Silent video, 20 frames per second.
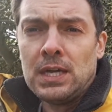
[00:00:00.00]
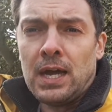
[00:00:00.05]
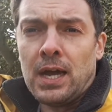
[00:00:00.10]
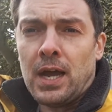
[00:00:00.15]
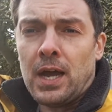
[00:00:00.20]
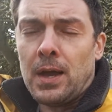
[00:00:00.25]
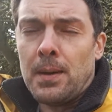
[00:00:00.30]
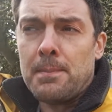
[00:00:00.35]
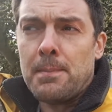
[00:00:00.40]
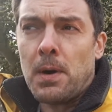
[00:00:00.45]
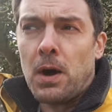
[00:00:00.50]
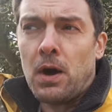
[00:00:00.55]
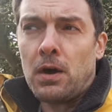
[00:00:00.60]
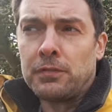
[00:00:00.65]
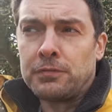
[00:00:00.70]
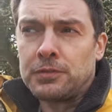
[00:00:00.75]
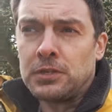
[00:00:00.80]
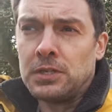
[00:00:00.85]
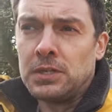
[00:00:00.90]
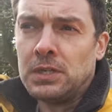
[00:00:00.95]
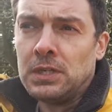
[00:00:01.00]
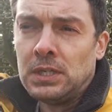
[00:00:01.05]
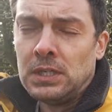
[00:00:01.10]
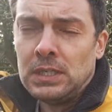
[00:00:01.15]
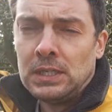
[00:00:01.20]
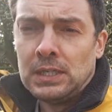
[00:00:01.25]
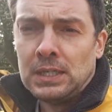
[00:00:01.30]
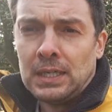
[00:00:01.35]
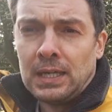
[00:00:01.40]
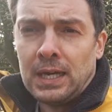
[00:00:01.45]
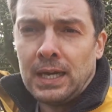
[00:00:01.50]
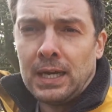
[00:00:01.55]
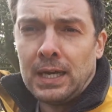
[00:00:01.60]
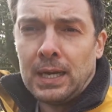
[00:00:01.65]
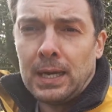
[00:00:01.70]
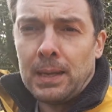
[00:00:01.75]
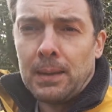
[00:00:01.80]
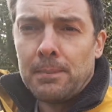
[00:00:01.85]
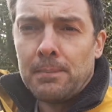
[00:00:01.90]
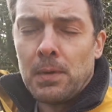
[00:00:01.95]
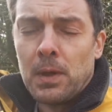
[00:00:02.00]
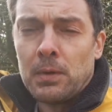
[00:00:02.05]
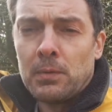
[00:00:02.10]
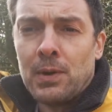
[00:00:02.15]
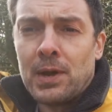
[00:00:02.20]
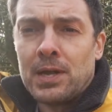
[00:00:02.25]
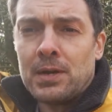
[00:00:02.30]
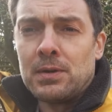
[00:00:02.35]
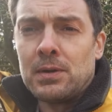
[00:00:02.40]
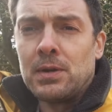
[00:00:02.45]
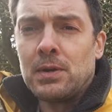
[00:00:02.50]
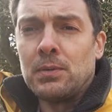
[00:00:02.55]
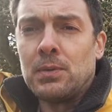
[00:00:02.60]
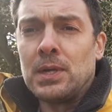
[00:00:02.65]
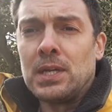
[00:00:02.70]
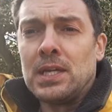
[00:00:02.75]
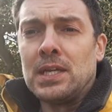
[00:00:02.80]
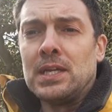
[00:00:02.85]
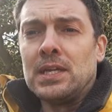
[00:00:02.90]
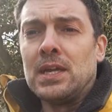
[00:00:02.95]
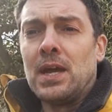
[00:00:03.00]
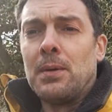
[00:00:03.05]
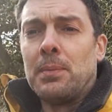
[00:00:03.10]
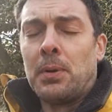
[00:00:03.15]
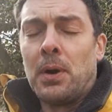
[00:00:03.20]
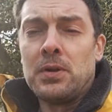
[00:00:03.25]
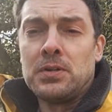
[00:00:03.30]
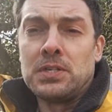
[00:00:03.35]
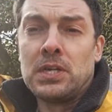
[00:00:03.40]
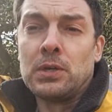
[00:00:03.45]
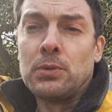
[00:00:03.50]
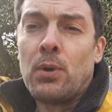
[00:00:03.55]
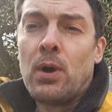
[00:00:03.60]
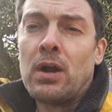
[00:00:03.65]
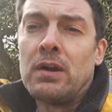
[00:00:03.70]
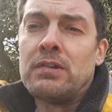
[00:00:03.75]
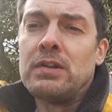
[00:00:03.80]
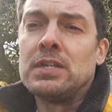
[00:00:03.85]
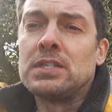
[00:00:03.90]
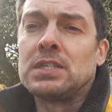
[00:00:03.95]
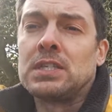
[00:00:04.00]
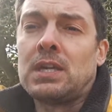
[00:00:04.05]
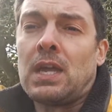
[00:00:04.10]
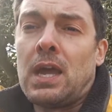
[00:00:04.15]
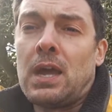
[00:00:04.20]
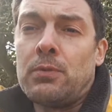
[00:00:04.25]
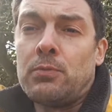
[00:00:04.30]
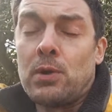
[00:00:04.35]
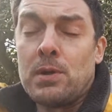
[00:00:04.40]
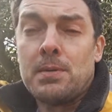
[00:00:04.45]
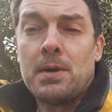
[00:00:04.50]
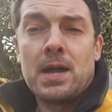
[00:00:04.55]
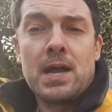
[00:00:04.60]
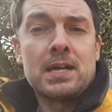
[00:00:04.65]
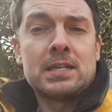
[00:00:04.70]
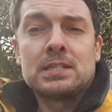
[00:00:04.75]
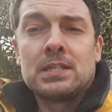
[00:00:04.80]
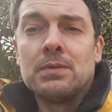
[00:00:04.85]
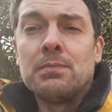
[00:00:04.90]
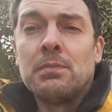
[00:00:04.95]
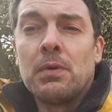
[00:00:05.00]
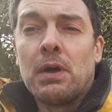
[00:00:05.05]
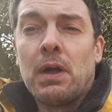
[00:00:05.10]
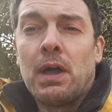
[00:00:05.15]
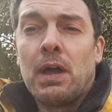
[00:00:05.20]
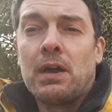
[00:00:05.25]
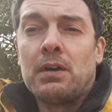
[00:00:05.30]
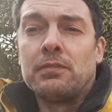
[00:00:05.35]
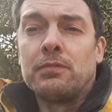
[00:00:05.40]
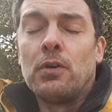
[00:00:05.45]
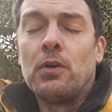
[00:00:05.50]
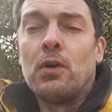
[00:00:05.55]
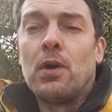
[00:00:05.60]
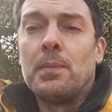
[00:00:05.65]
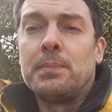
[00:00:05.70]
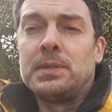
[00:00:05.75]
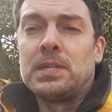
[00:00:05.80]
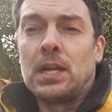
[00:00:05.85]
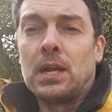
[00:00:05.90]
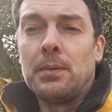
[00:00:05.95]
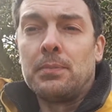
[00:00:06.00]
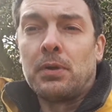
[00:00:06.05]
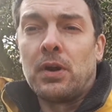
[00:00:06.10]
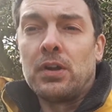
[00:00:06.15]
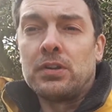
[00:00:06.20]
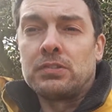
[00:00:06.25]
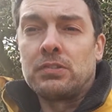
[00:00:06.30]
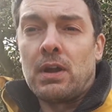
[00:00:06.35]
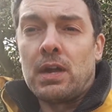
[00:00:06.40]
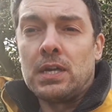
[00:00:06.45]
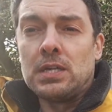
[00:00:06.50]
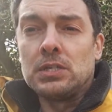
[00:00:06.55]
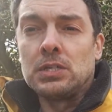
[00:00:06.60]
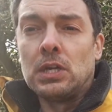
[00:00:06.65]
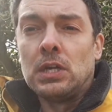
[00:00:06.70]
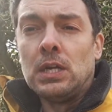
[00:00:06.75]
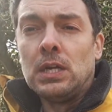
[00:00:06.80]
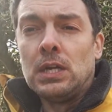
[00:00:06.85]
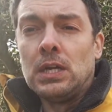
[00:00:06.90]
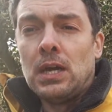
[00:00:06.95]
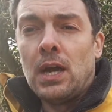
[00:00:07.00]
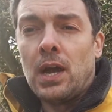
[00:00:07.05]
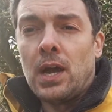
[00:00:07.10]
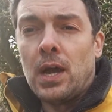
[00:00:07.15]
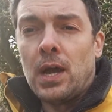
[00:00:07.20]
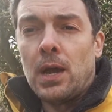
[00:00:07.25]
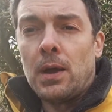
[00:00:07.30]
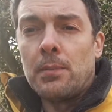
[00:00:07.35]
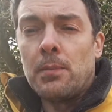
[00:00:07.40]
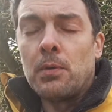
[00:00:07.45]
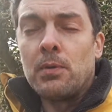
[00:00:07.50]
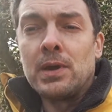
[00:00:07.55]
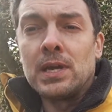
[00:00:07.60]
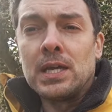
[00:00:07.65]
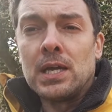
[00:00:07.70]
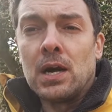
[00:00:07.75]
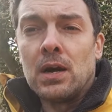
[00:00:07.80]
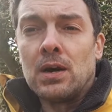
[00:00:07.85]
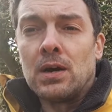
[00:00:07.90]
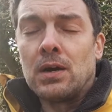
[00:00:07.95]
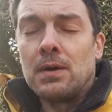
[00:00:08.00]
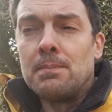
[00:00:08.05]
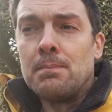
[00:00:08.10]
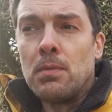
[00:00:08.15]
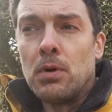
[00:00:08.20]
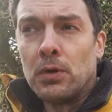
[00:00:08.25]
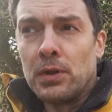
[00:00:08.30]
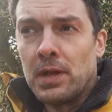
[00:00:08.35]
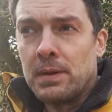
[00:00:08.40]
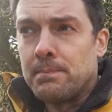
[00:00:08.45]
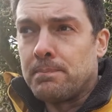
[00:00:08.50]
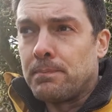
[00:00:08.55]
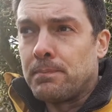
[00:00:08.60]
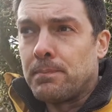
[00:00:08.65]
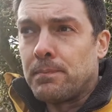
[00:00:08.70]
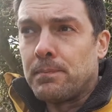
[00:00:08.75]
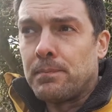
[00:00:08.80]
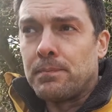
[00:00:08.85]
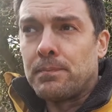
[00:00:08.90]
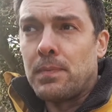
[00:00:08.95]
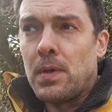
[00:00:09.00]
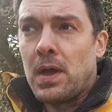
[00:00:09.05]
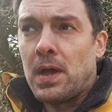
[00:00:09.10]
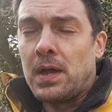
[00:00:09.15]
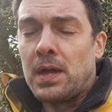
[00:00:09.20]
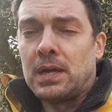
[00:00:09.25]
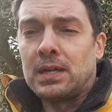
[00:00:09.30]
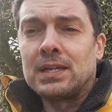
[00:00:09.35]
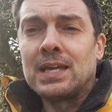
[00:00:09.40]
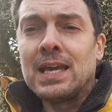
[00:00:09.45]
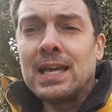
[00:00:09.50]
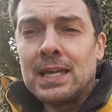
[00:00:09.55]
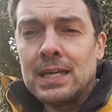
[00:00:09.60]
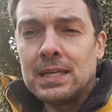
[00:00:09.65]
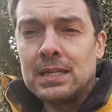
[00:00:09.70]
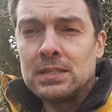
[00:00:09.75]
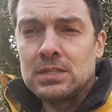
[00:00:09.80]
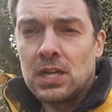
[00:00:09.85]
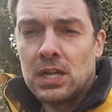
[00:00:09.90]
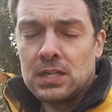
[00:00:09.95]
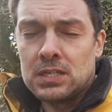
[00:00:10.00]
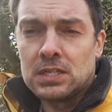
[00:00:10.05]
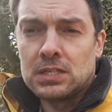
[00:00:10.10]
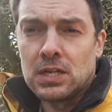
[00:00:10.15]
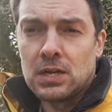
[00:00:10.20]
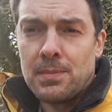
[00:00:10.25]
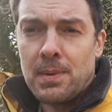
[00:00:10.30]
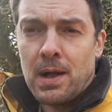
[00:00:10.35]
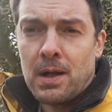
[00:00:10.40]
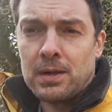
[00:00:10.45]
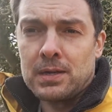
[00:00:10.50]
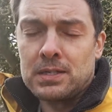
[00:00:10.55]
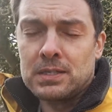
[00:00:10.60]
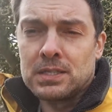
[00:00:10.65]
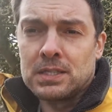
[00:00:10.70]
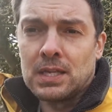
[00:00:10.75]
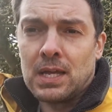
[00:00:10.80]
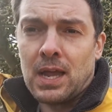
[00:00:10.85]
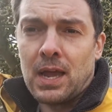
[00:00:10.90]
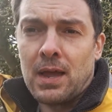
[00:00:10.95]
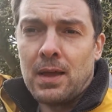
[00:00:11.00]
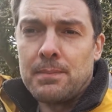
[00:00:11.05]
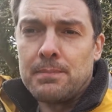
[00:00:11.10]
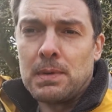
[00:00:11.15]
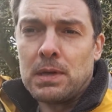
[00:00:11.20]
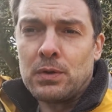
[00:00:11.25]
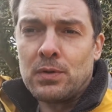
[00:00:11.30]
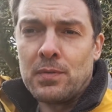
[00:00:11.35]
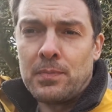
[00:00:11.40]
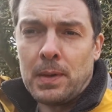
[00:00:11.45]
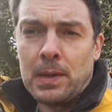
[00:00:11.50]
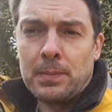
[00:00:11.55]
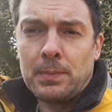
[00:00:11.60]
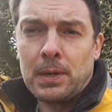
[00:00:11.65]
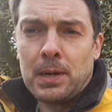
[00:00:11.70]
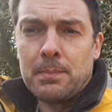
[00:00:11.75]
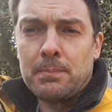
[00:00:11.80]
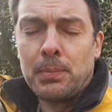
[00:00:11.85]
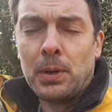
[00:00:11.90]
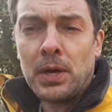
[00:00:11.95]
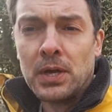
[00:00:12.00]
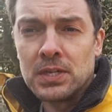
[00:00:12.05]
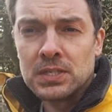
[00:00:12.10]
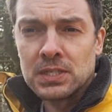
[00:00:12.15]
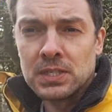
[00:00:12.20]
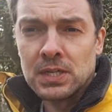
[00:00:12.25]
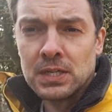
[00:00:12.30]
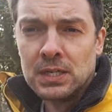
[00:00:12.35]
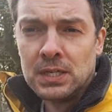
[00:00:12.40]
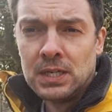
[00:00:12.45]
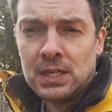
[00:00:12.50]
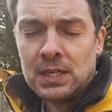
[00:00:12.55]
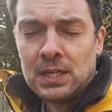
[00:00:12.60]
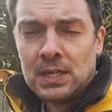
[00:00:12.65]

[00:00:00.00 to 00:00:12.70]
Um, often, when we approach inquiries and we might ask them uh, for a particular price range, we are more than uh, keen to, to come out and uh, meet with people in person